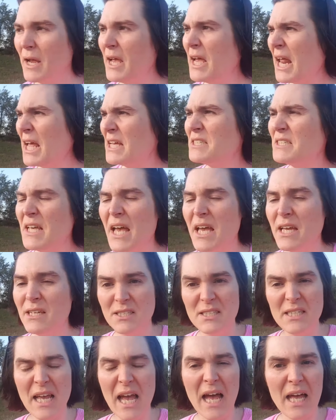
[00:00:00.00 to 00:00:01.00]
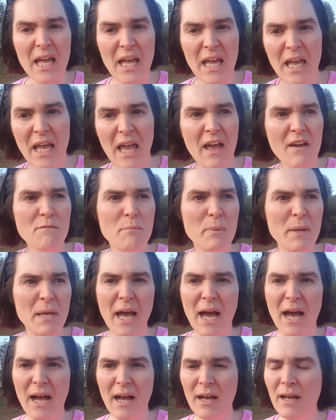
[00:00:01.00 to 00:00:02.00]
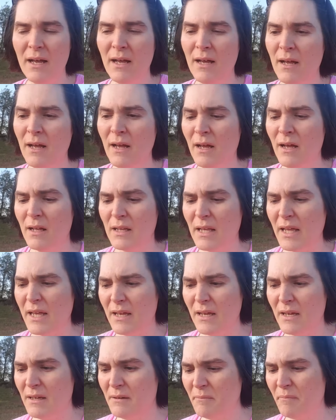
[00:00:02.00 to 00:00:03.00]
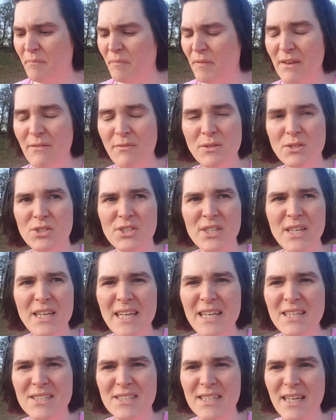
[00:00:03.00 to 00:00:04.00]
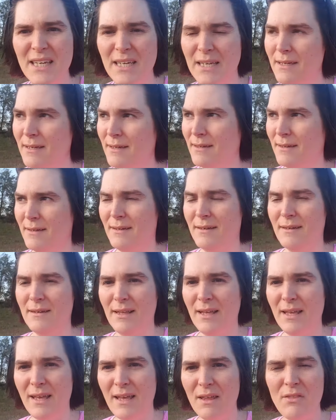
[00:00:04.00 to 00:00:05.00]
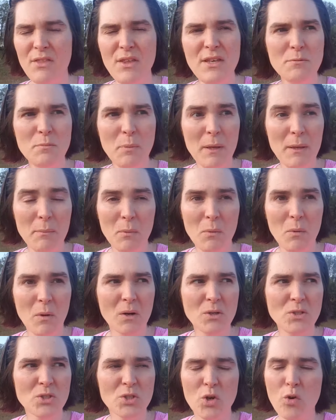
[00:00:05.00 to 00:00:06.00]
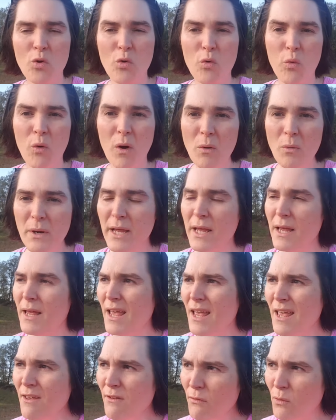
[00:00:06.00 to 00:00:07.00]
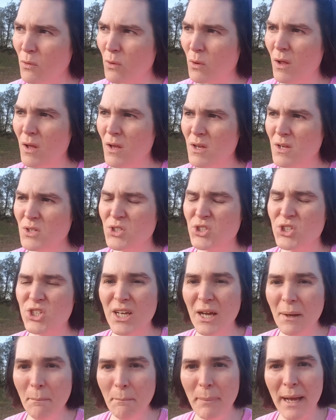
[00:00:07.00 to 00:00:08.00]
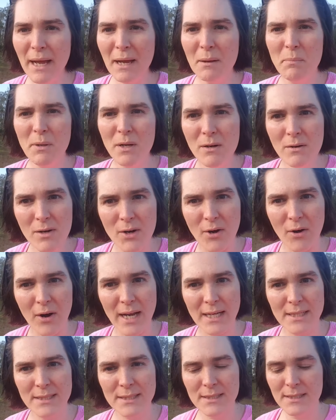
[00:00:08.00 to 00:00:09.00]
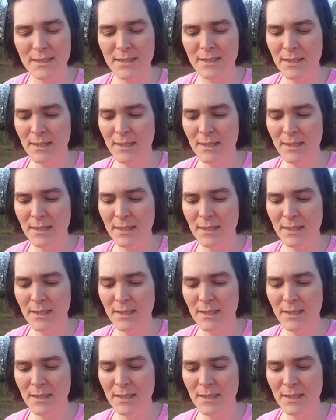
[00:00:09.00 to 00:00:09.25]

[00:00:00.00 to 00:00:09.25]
NSA, CIA, FBI, like... Even CDC, like, these people are just crony, evil, scumbag bureaucrats.